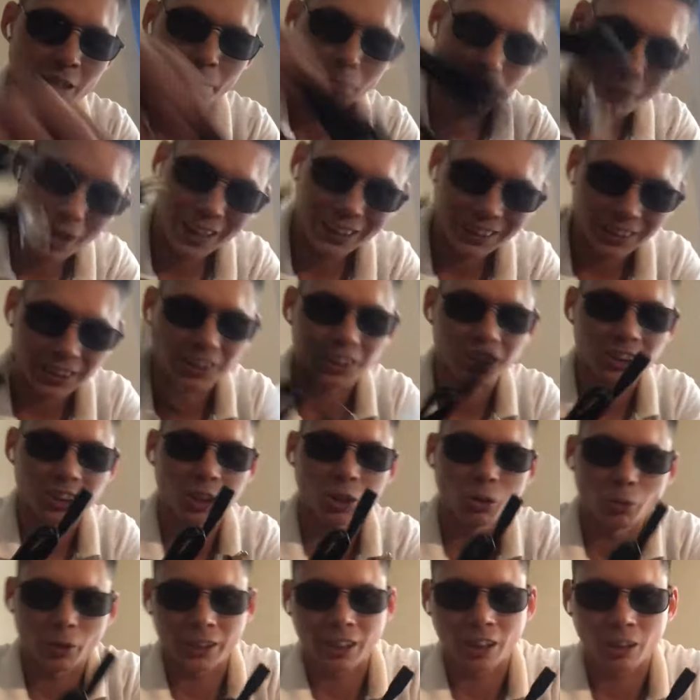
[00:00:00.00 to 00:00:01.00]
But
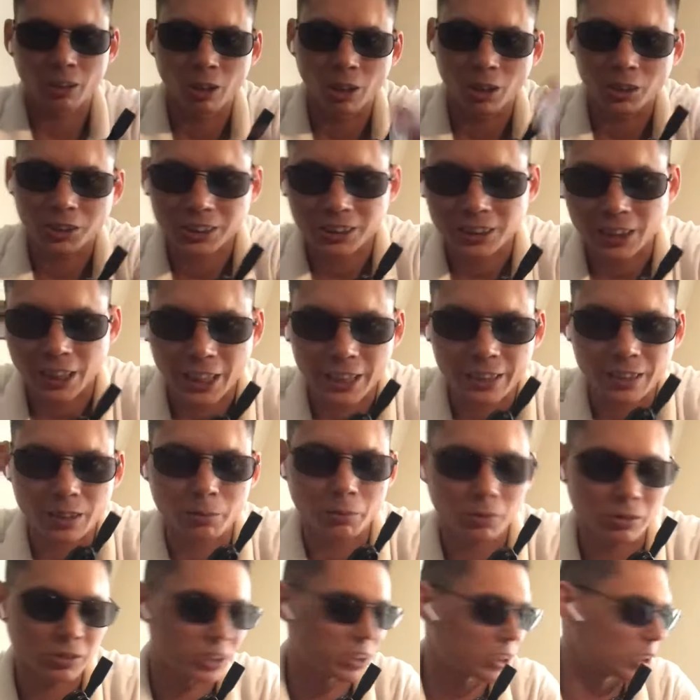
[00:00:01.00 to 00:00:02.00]
still, when I go outside,
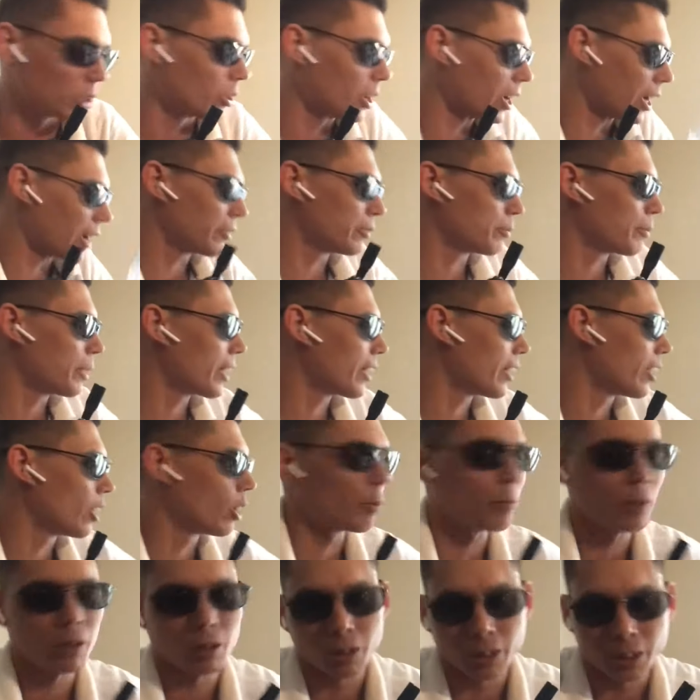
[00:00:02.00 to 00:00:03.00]
I'm still having my
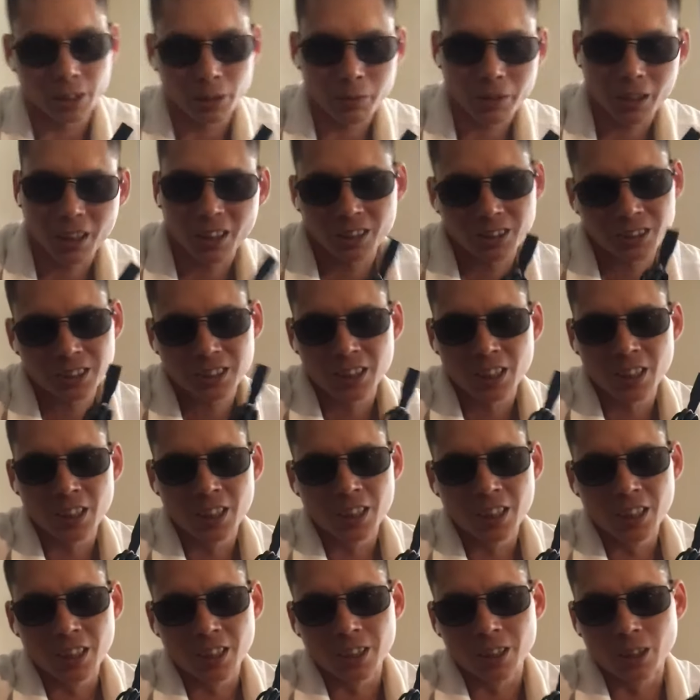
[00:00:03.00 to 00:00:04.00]
helmet on because,
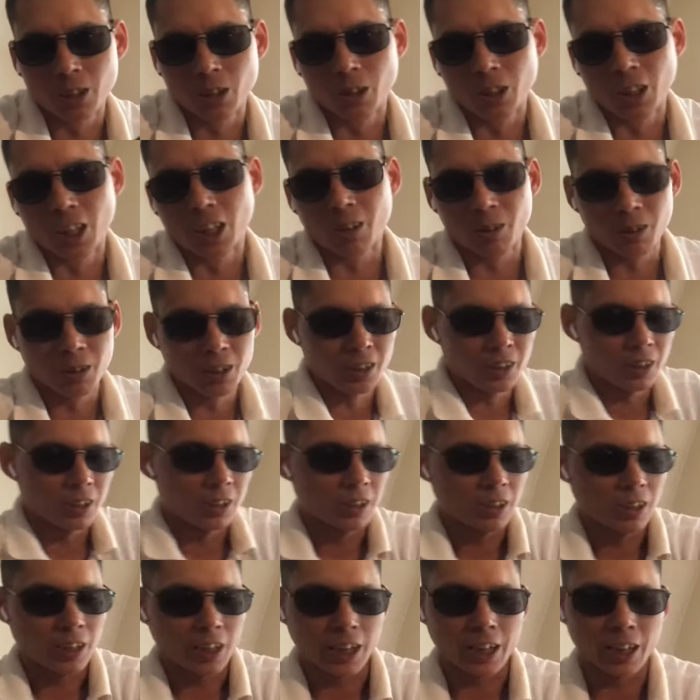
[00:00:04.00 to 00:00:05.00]
you know,
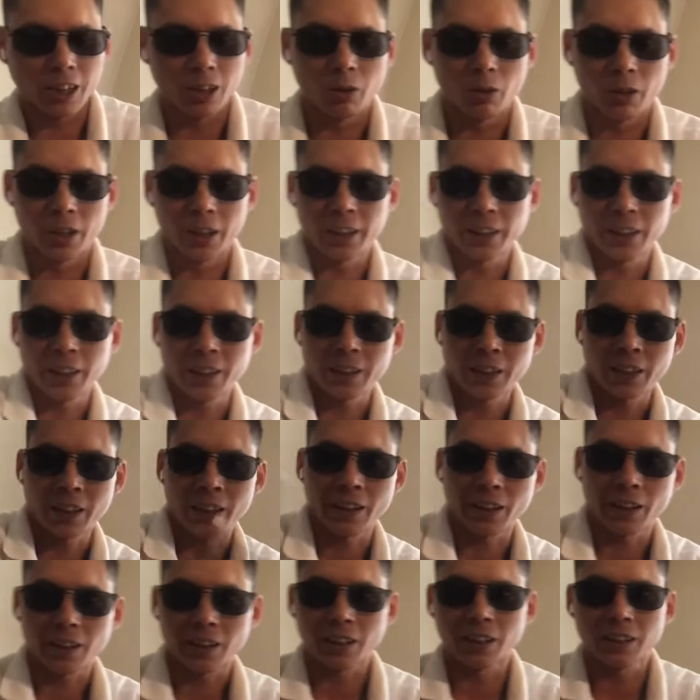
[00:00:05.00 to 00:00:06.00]
I don't want
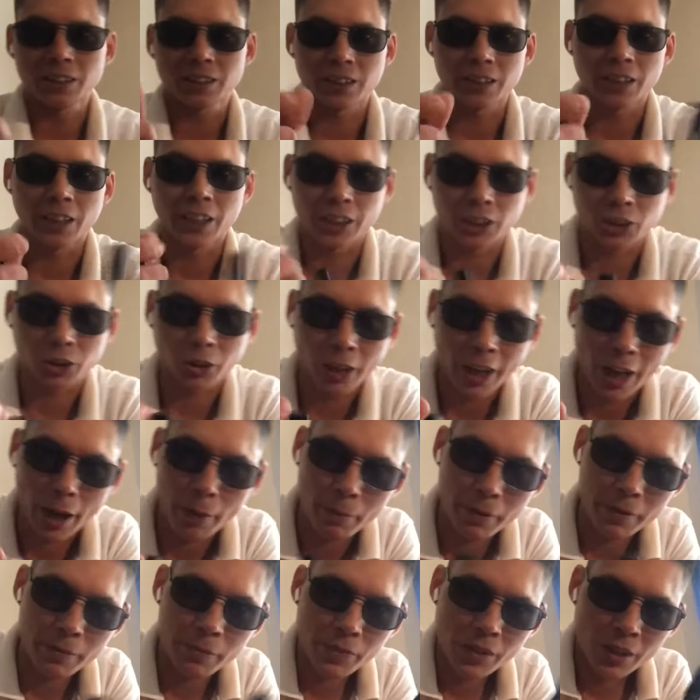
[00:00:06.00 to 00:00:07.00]
any incident to
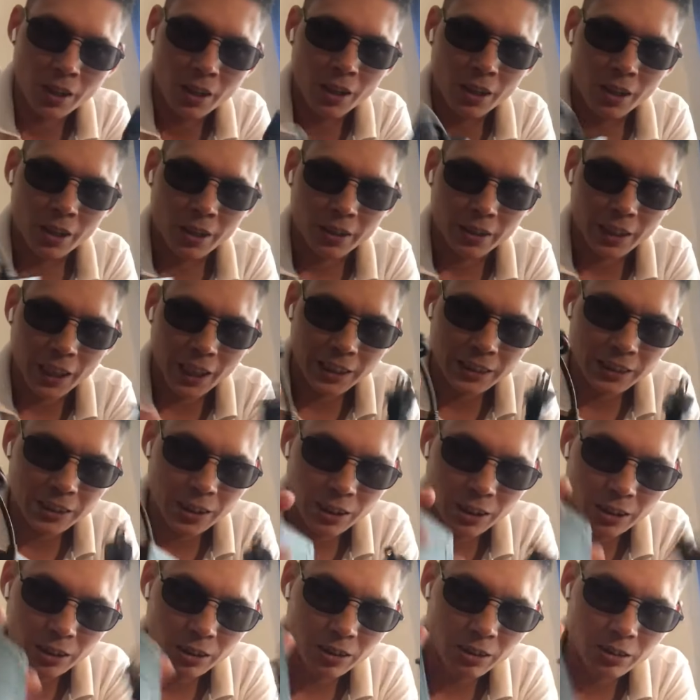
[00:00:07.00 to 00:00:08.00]
happen. That's
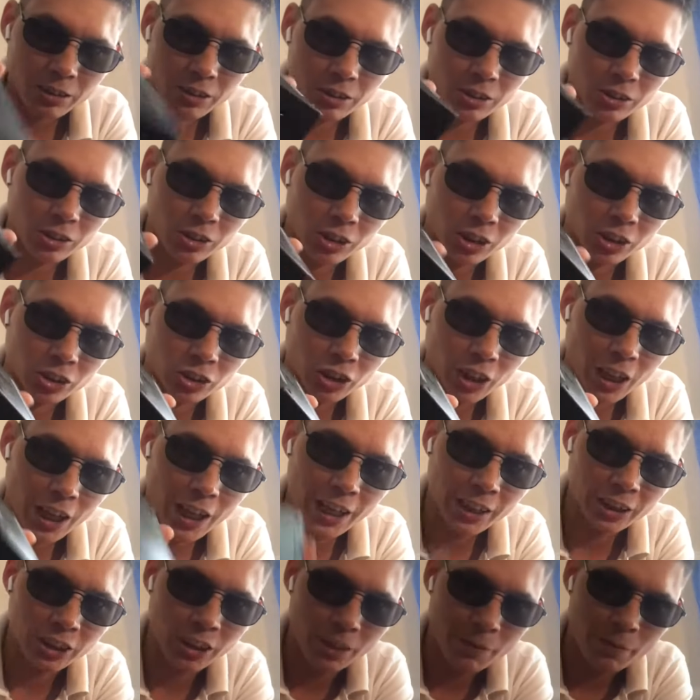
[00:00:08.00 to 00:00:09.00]
the
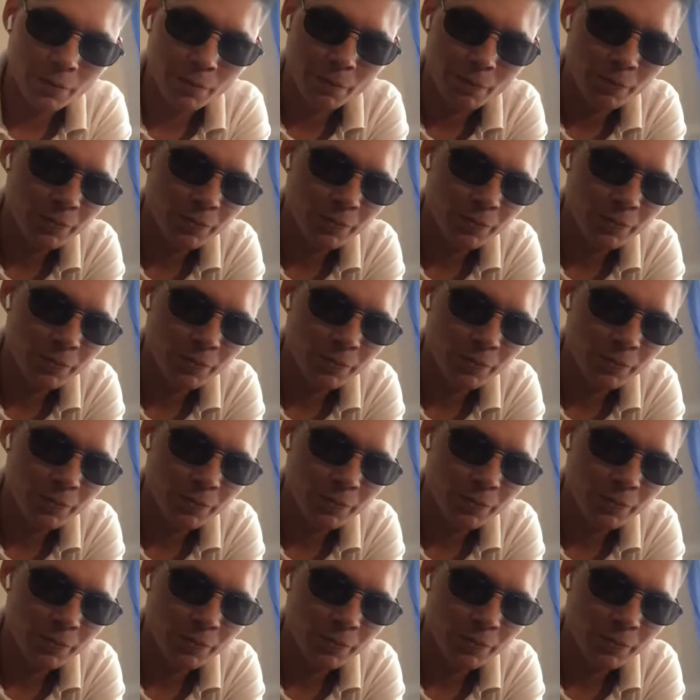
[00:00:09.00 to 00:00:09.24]
charger.